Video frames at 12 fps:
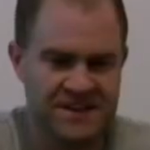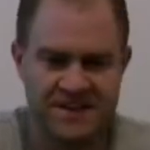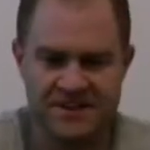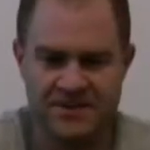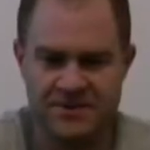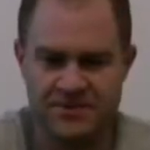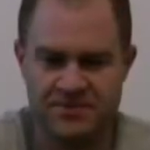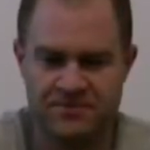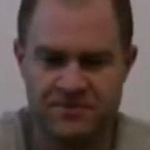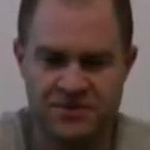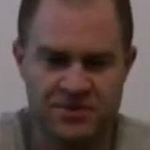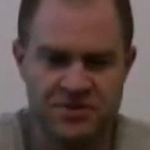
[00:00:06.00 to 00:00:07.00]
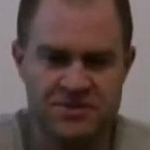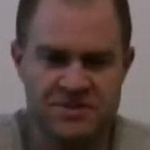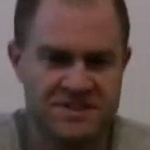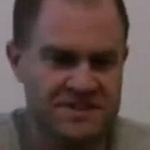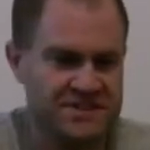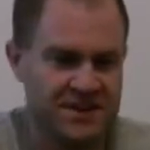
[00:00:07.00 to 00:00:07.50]
tell you,
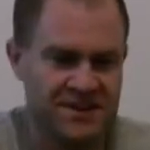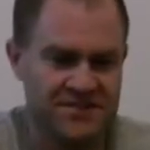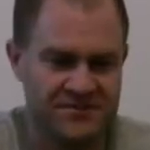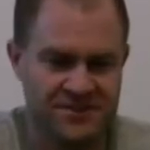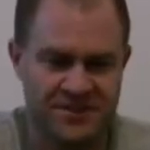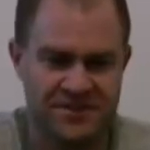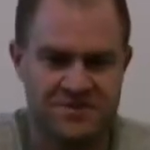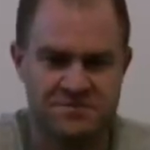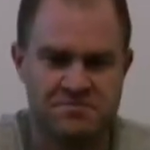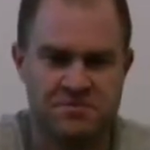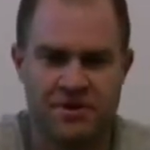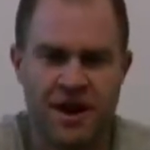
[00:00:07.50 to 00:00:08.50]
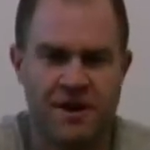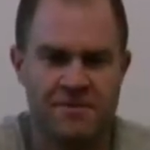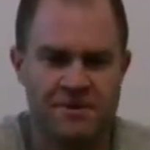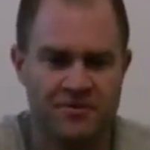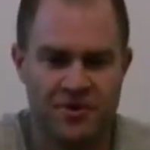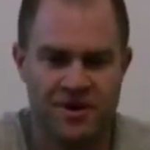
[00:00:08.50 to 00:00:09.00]
using this on the field is
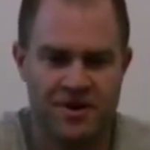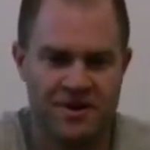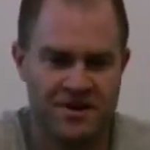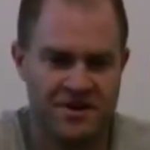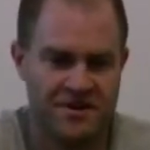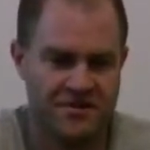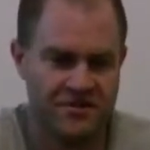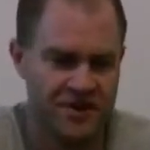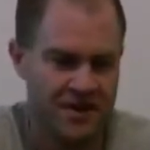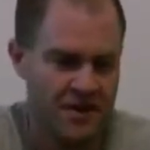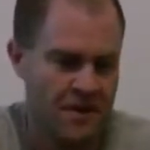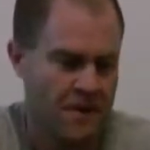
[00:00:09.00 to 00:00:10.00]
probably one of